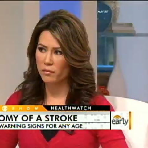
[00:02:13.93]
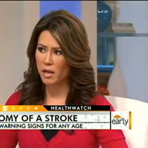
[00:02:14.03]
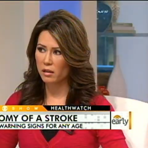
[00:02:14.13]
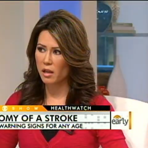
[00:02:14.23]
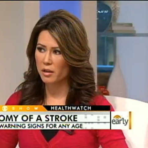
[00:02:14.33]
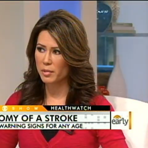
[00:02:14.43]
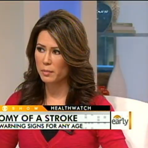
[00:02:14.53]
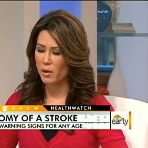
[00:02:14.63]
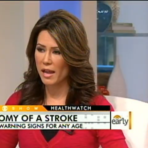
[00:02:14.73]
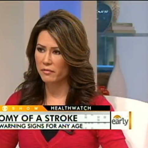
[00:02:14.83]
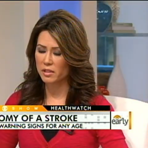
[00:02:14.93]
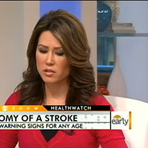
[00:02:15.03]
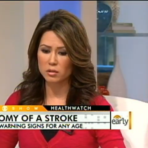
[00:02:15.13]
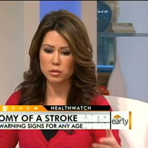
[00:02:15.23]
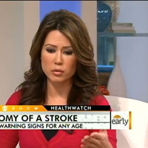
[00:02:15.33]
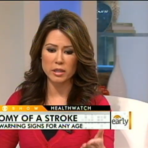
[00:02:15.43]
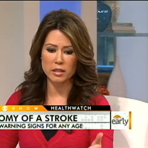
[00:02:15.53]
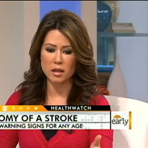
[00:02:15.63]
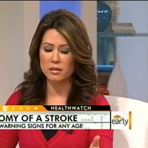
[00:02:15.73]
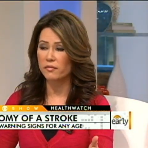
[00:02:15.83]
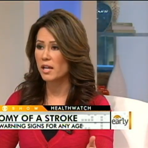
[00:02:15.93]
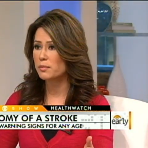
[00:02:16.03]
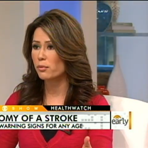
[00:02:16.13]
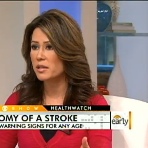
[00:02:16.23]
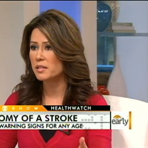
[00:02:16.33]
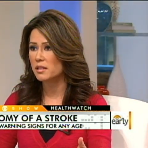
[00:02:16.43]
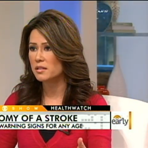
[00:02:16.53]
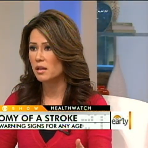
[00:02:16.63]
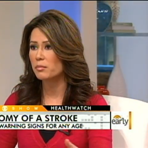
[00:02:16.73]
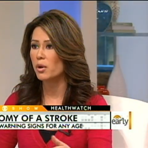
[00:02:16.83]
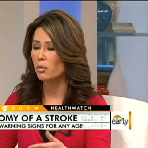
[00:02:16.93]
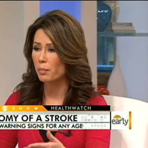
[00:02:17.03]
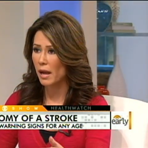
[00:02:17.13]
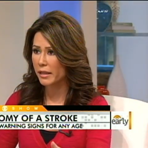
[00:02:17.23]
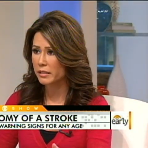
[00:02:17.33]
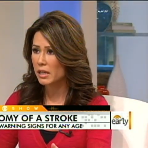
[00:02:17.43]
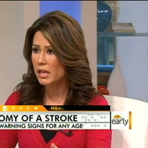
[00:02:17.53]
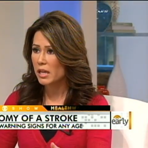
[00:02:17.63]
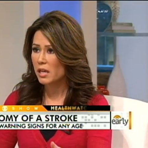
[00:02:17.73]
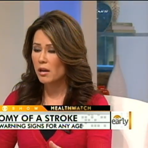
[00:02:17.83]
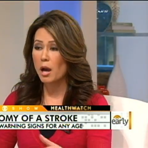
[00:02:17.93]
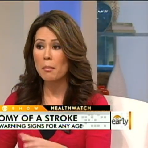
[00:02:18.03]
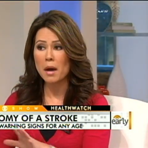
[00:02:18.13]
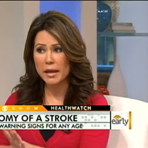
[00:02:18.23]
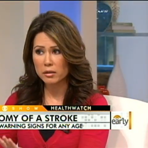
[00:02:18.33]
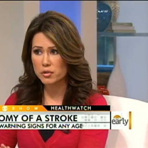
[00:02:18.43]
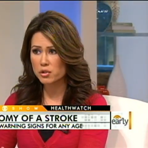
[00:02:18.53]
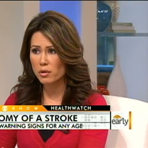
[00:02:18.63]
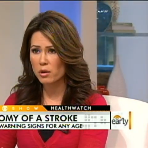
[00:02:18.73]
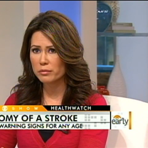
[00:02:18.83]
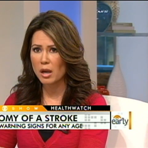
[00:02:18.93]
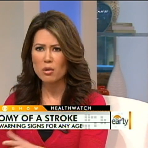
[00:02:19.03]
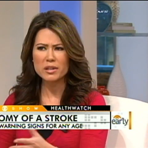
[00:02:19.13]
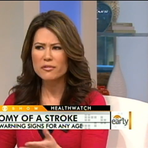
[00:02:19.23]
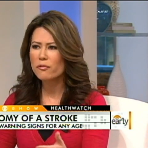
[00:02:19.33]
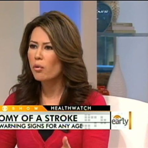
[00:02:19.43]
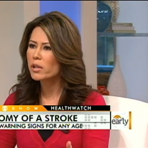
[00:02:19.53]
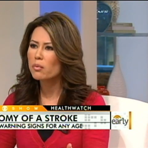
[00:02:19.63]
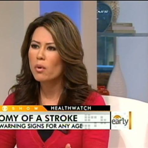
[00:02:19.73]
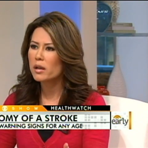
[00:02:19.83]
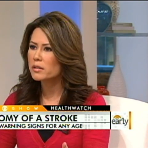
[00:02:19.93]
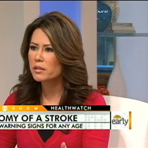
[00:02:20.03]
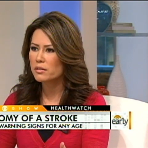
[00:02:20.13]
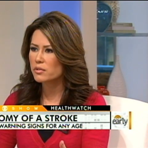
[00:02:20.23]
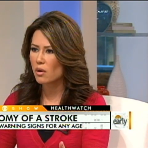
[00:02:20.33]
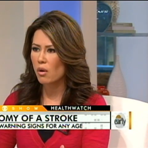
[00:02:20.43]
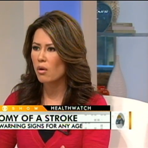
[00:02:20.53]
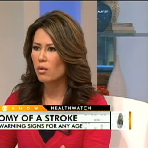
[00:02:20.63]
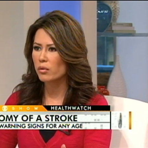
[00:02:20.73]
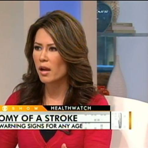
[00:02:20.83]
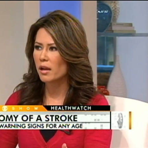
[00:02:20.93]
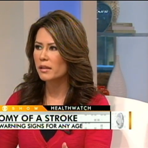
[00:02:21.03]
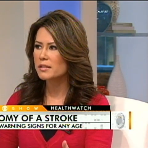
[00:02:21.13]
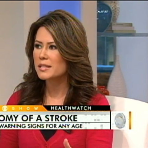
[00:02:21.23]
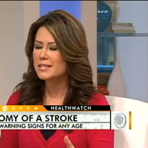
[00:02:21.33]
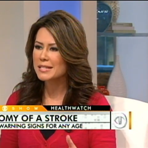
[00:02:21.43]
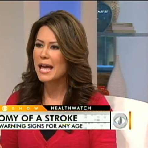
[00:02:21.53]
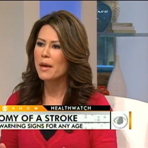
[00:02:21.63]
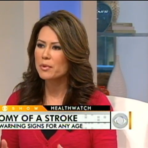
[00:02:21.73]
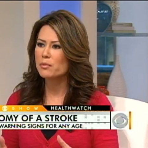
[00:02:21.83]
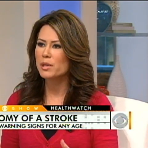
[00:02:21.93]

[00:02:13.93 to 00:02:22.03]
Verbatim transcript: about a lot of people having this, including uh, the vice president's son, Beau mm -hmm. Biden a mild stroke, only 41 years old. Uh, does this happen